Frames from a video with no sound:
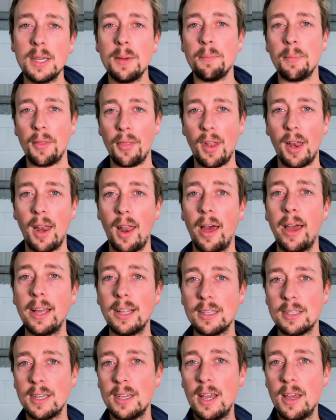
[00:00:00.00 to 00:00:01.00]
it, but the
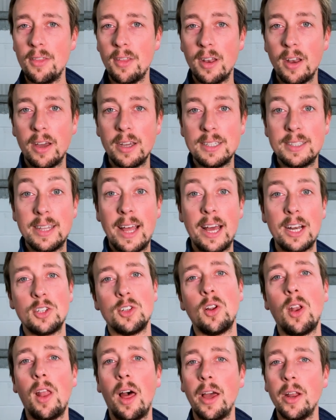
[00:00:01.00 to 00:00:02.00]
light, the nice
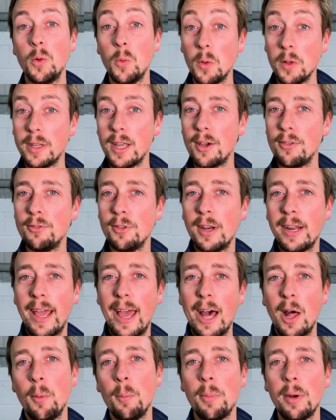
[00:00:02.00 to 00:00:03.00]
natural light will definitely
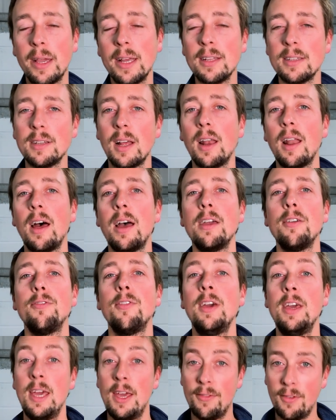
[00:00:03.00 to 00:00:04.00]
help bring it to life.
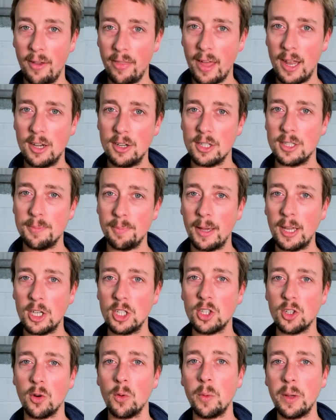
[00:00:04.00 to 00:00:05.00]
If I then just make
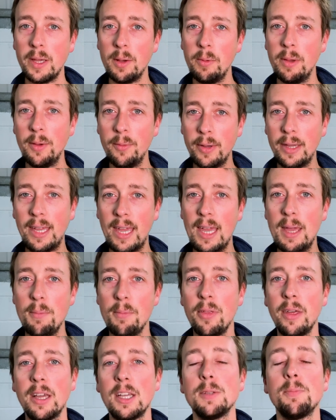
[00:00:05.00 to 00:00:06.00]
sure we keep
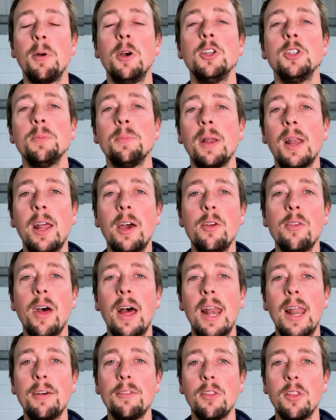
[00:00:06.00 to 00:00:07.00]
the exposure below
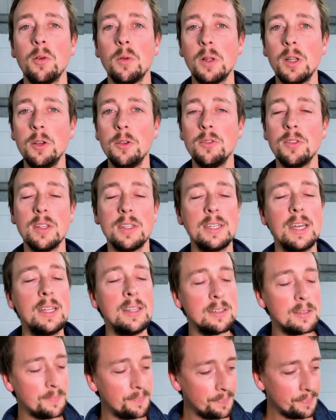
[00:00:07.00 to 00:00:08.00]
that level that will lose the
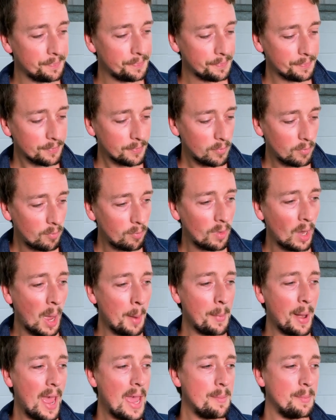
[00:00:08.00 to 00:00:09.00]
tint. I'm
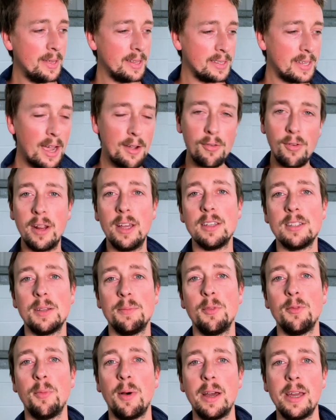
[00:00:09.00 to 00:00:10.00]
gonna aim it definitely at some
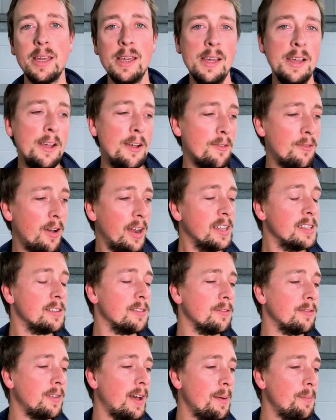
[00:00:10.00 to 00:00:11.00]
of my friends and
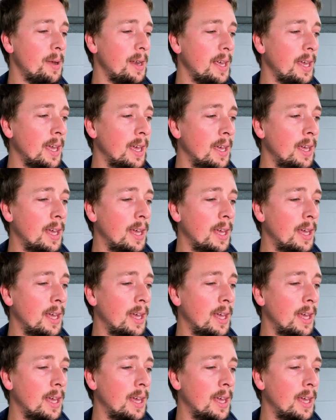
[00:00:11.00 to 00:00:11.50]
family,